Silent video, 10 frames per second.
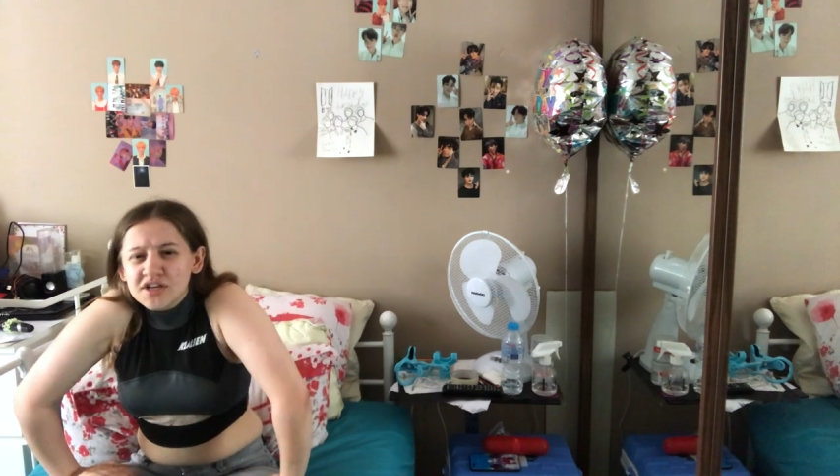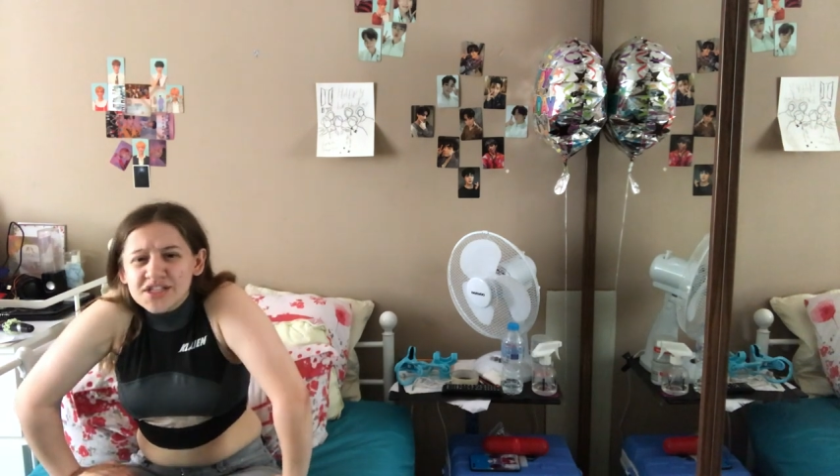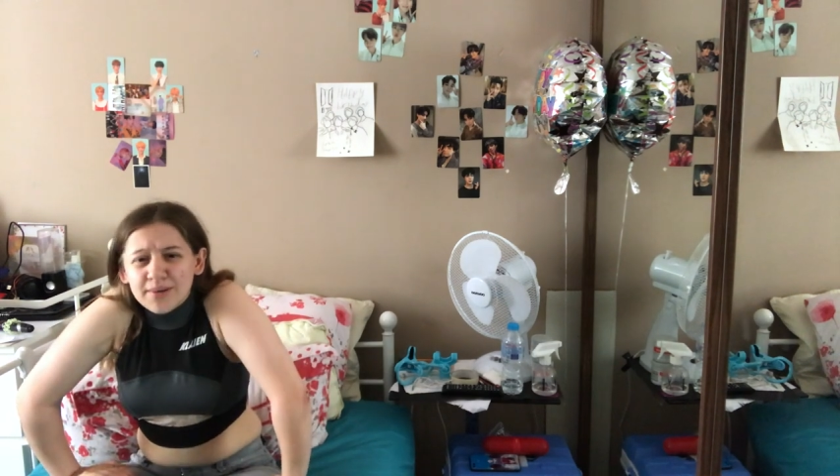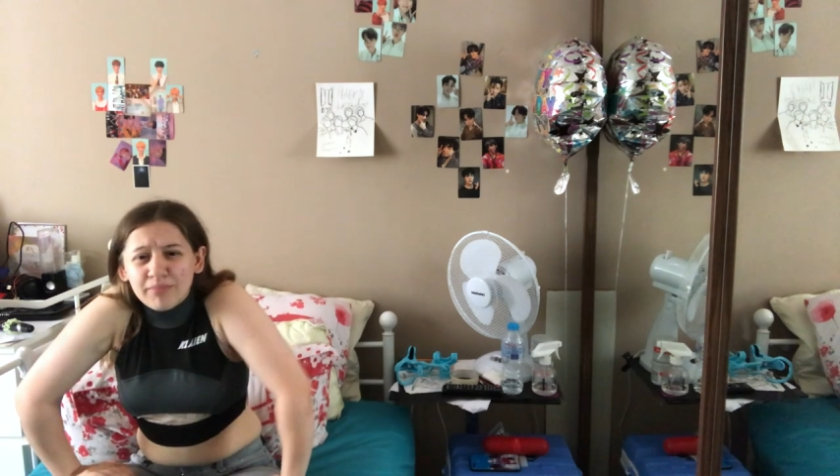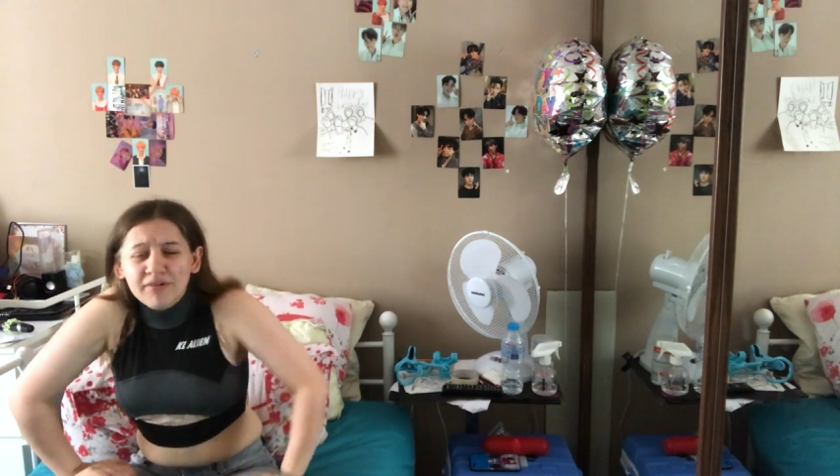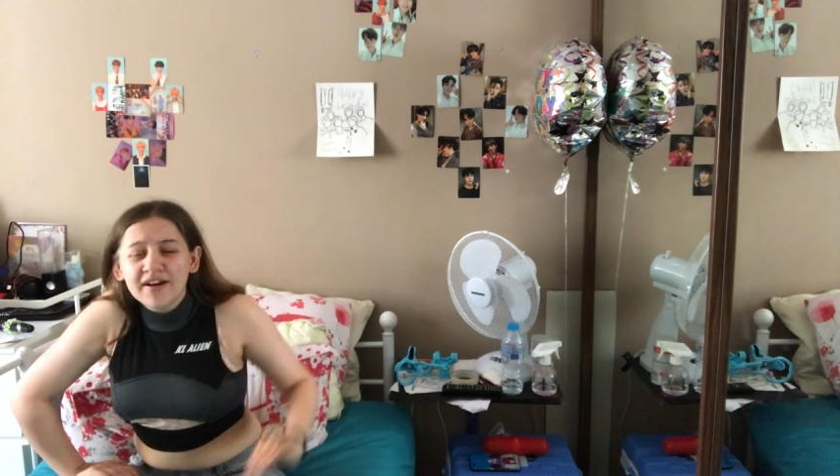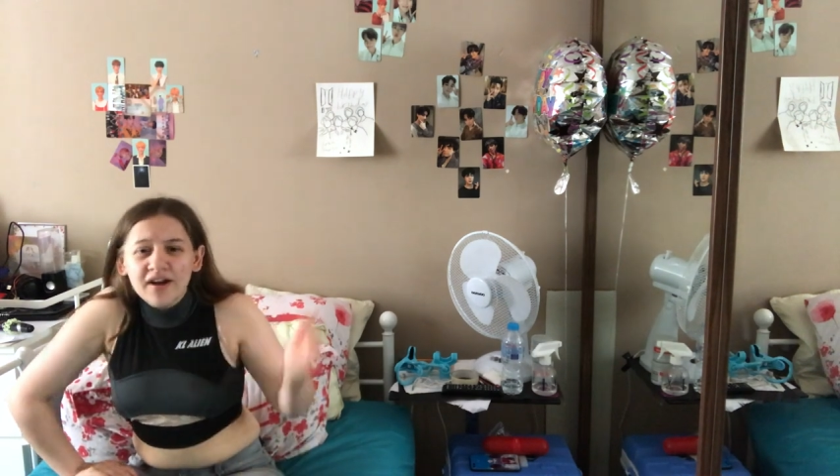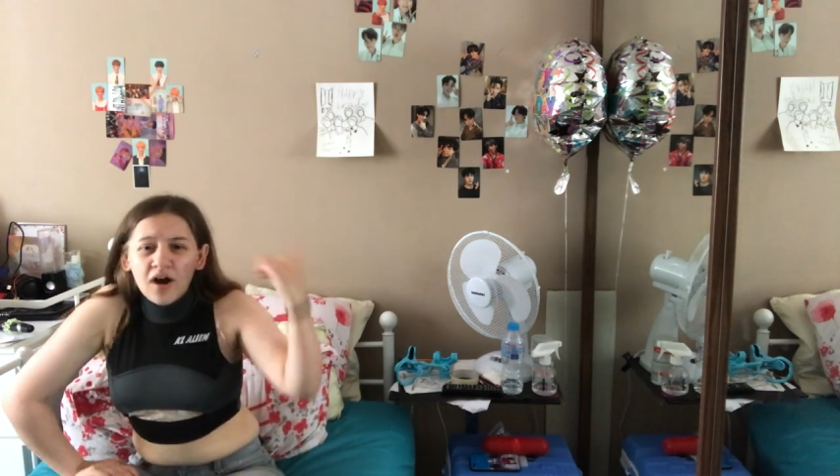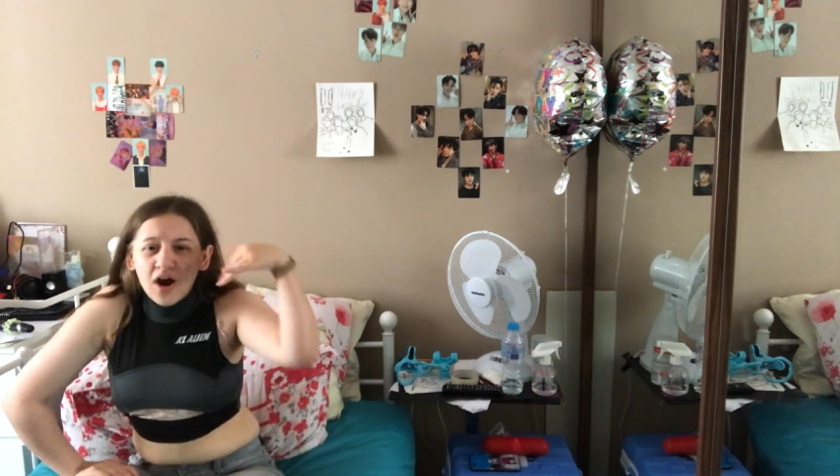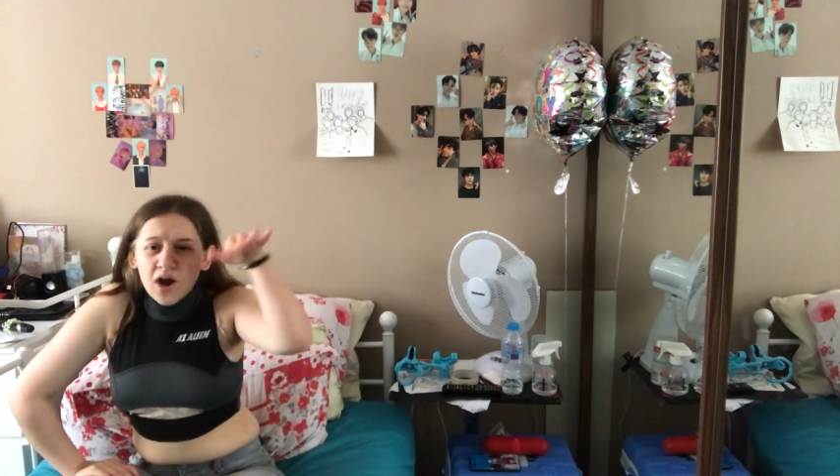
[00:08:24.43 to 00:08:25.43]
ship pretty
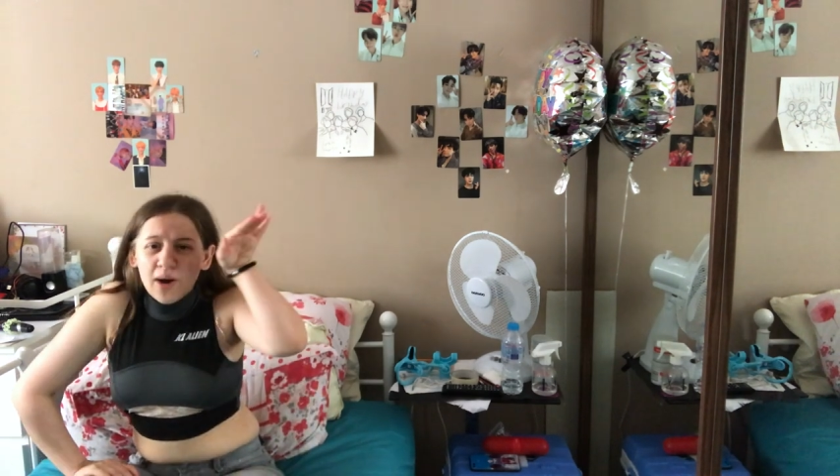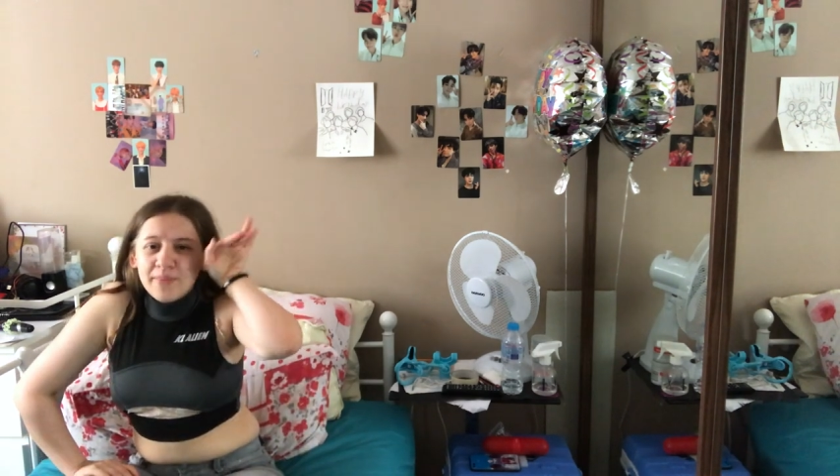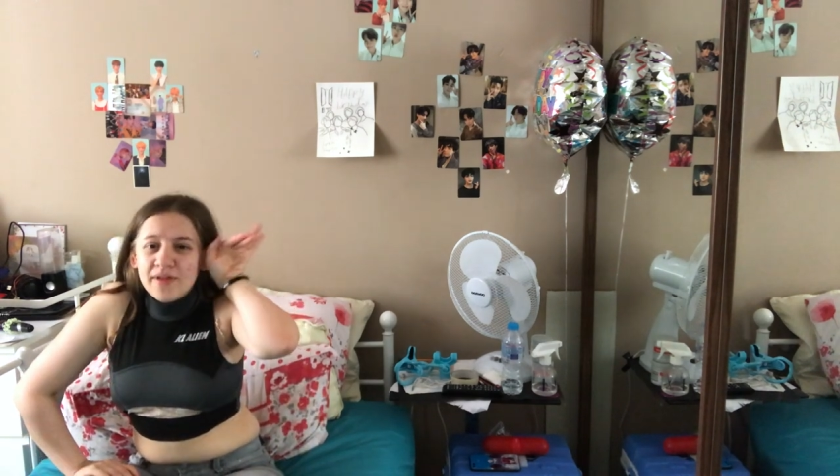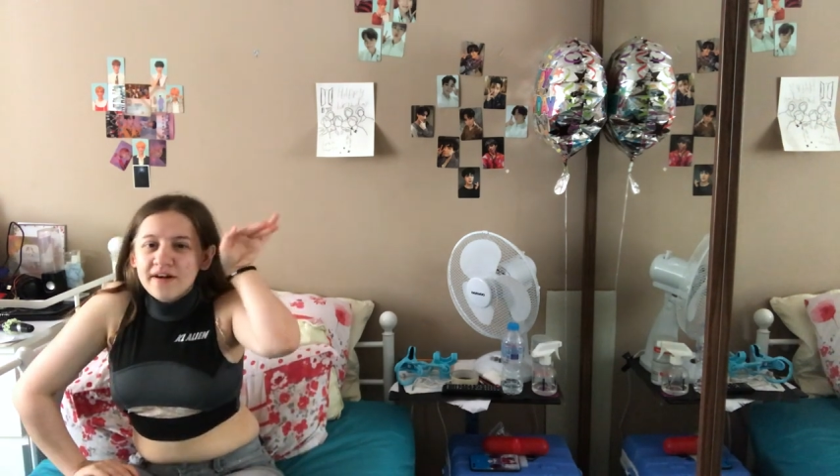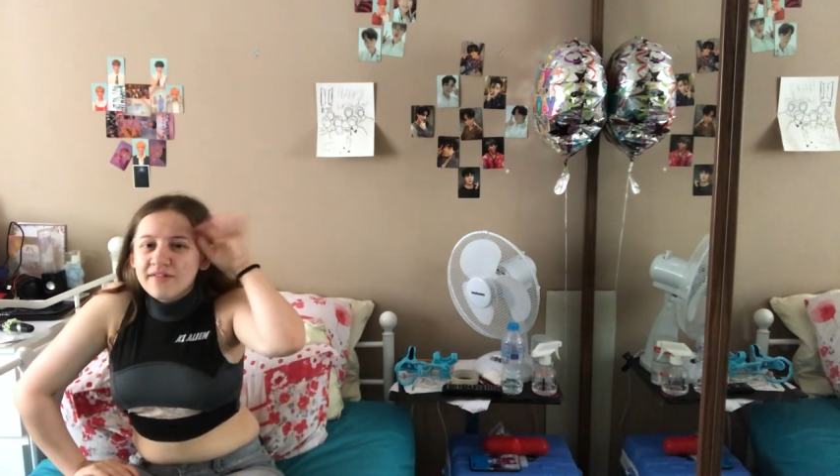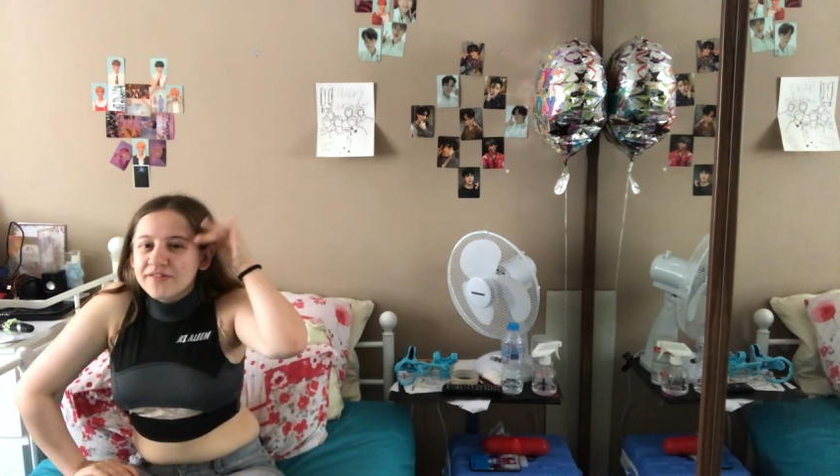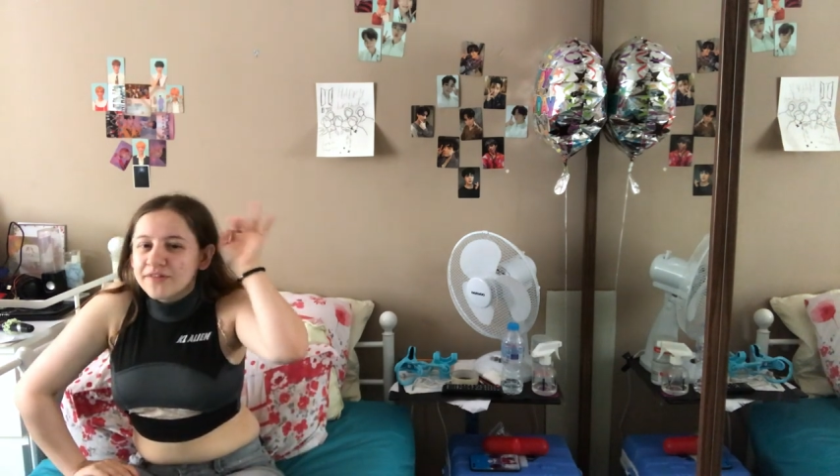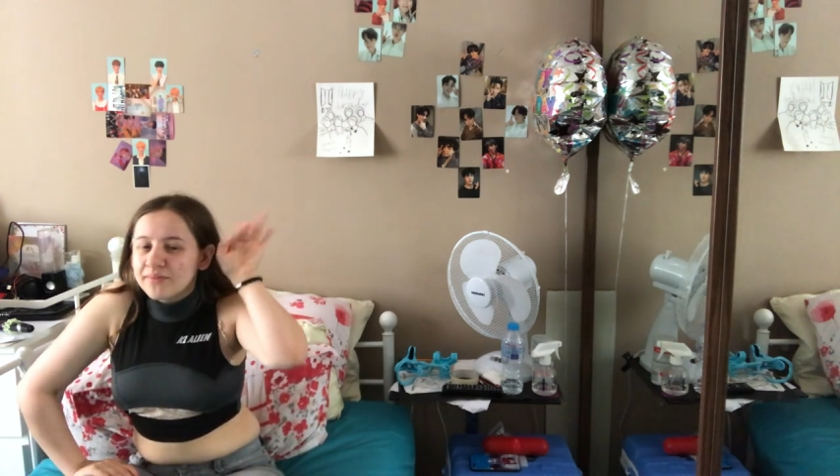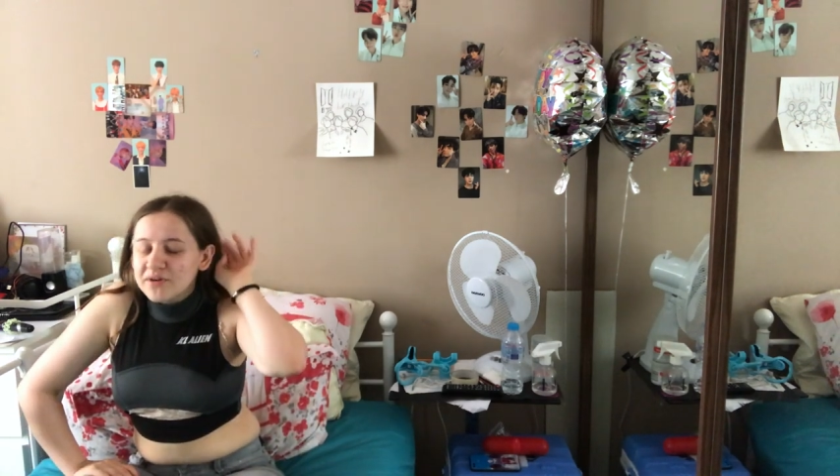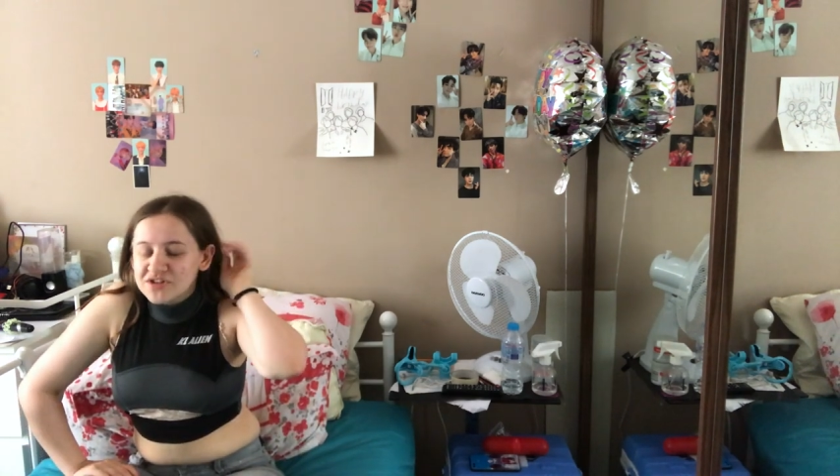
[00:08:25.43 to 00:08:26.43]
high up there on
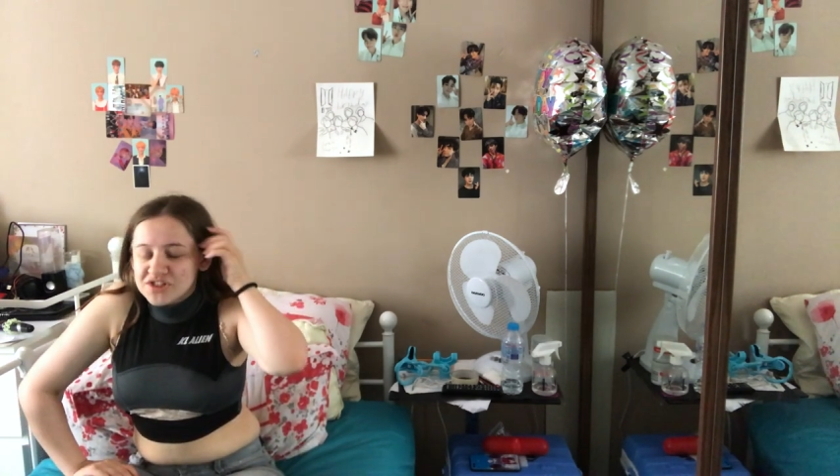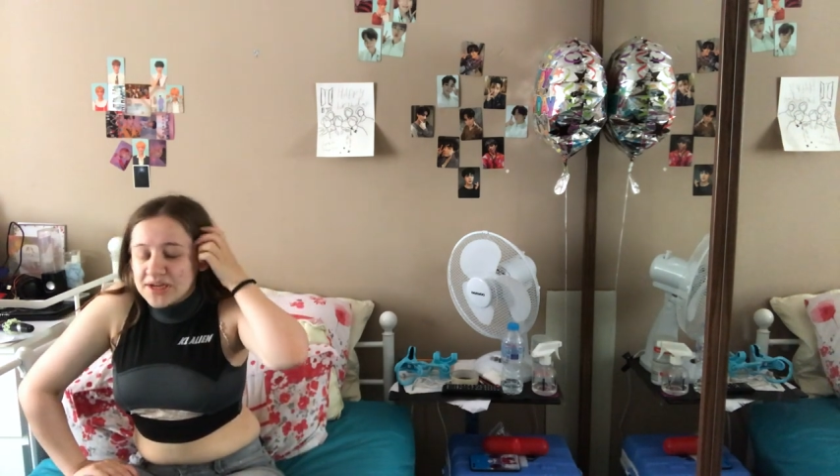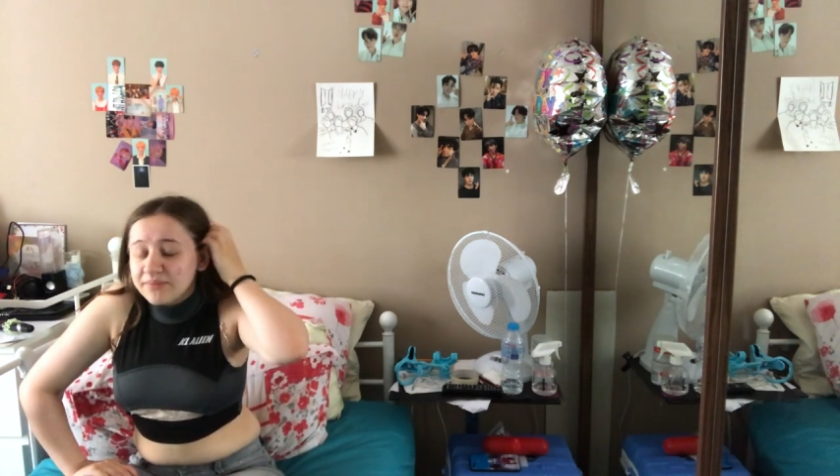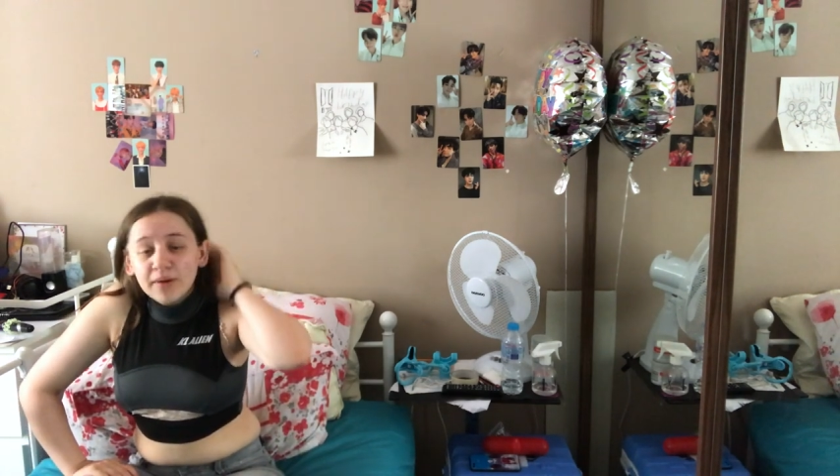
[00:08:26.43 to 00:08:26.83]
the most shipped?